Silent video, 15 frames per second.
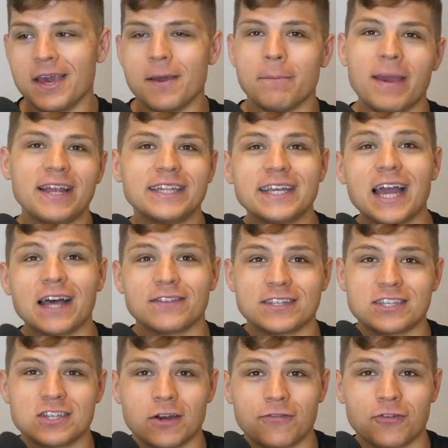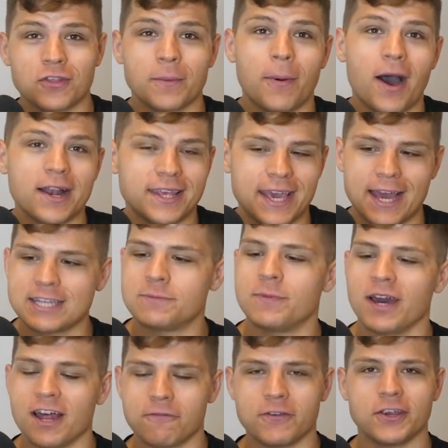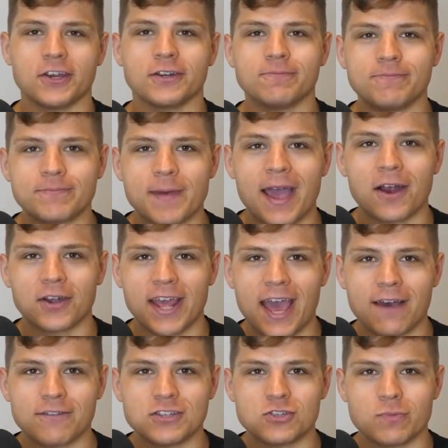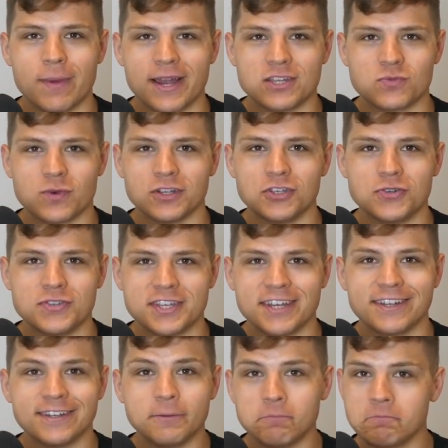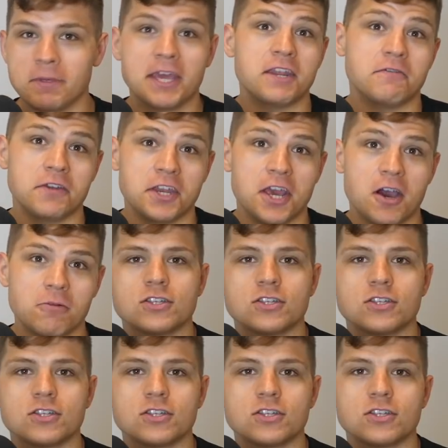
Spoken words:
Mainly got this stuff for the podcast, but I figured I already have it, so might as well use it in a video.